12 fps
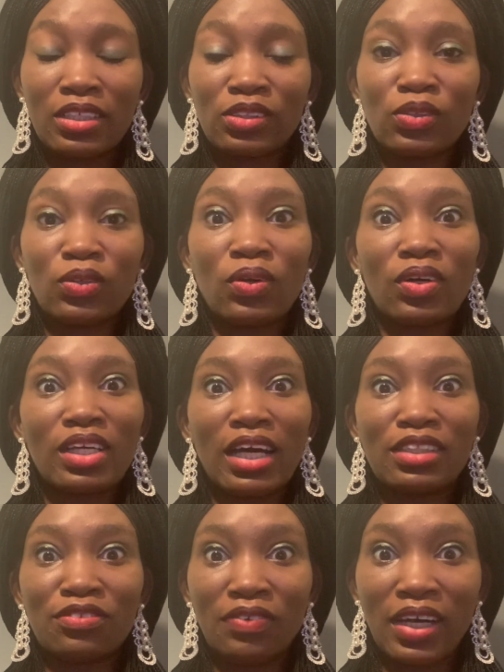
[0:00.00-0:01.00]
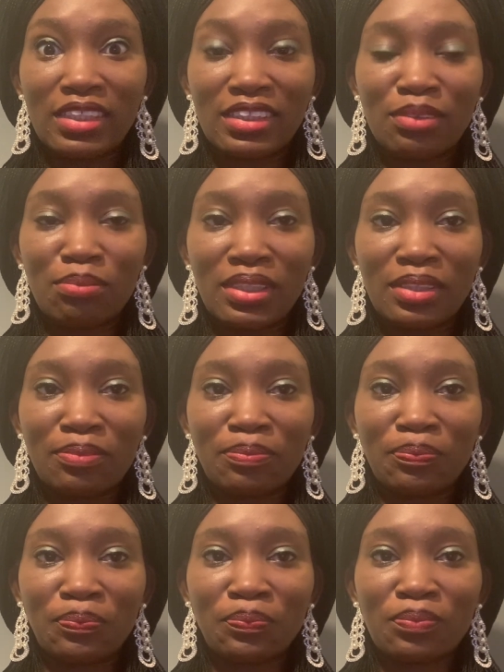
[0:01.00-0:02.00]
So God advised me
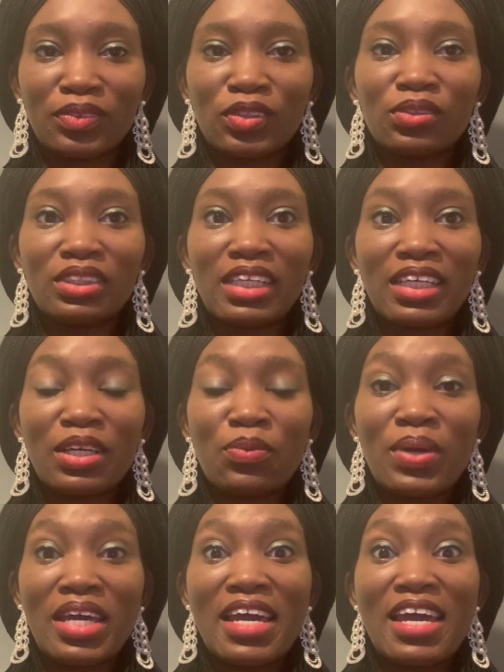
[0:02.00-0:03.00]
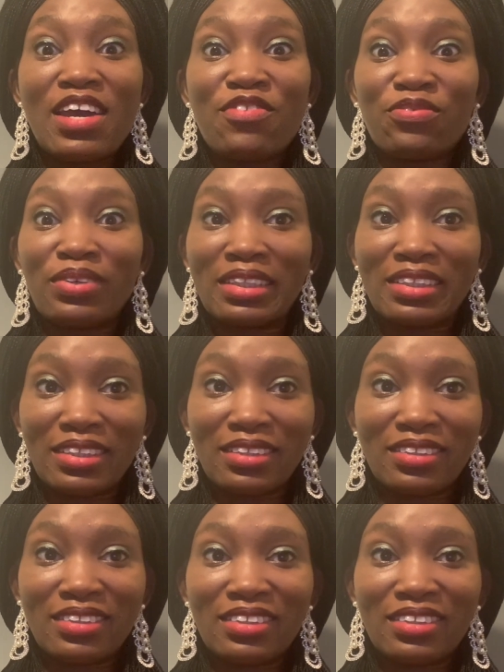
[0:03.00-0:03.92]
to take away everything